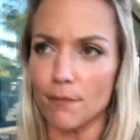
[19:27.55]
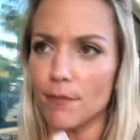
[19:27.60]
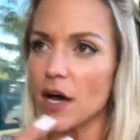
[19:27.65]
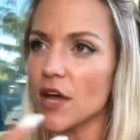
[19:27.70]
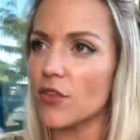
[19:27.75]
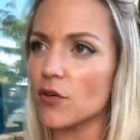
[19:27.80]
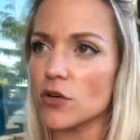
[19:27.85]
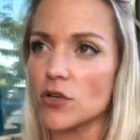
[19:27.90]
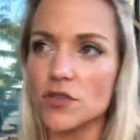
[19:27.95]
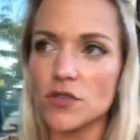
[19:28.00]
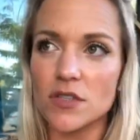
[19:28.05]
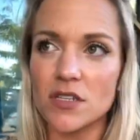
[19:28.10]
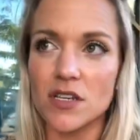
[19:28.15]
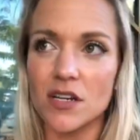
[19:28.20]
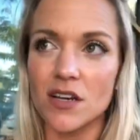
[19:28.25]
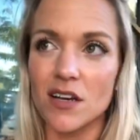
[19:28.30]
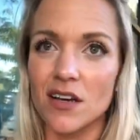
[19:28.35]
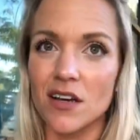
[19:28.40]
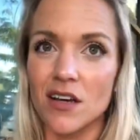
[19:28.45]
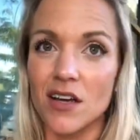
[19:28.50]
Mothers,
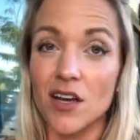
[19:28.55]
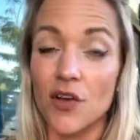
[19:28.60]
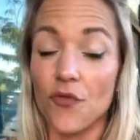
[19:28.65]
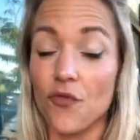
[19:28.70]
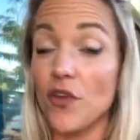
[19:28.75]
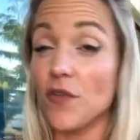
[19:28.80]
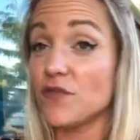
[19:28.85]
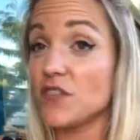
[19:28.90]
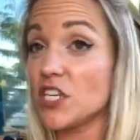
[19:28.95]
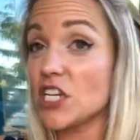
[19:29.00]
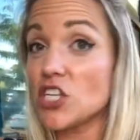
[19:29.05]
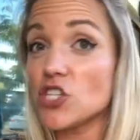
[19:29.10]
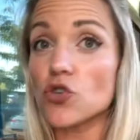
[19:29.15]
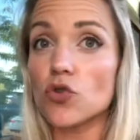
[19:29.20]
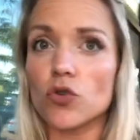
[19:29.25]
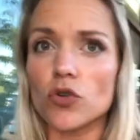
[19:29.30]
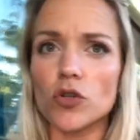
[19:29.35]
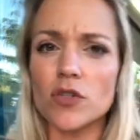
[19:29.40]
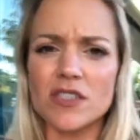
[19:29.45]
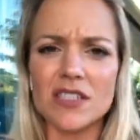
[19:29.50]

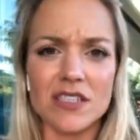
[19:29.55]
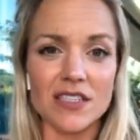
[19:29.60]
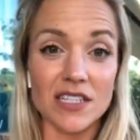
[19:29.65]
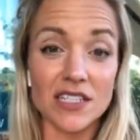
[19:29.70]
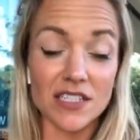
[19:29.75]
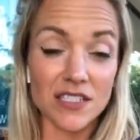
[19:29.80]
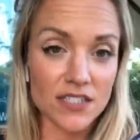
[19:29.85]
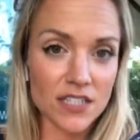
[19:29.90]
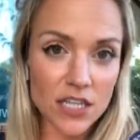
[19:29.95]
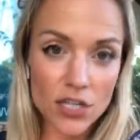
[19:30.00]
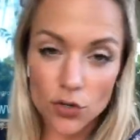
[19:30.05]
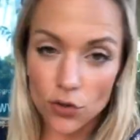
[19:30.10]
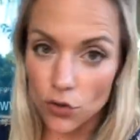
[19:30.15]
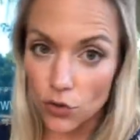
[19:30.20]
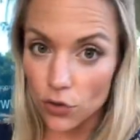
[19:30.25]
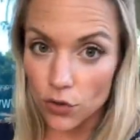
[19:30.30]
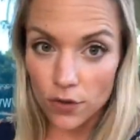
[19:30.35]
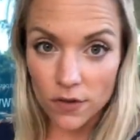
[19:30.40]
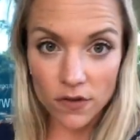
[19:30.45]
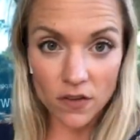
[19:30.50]
15-year-olds,
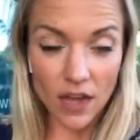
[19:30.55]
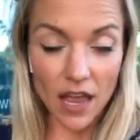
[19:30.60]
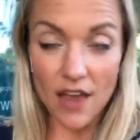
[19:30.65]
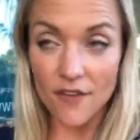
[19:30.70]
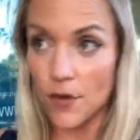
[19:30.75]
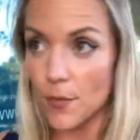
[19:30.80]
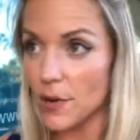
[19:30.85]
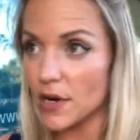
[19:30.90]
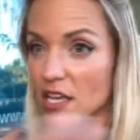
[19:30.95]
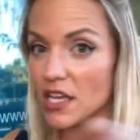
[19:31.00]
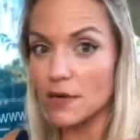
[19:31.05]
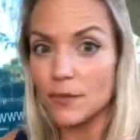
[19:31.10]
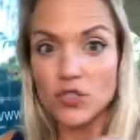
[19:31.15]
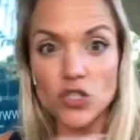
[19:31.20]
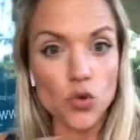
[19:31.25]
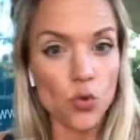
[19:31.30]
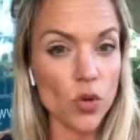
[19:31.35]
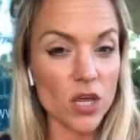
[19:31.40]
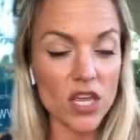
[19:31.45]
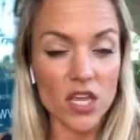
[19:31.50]
60-year-olds, everybody in
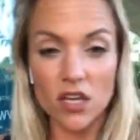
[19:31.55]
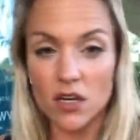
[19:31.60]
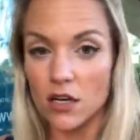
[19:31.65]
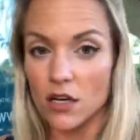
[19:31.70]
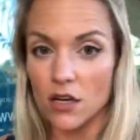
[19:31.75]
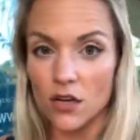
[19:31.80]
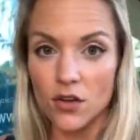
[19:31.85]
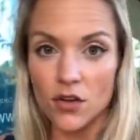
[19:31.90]
between,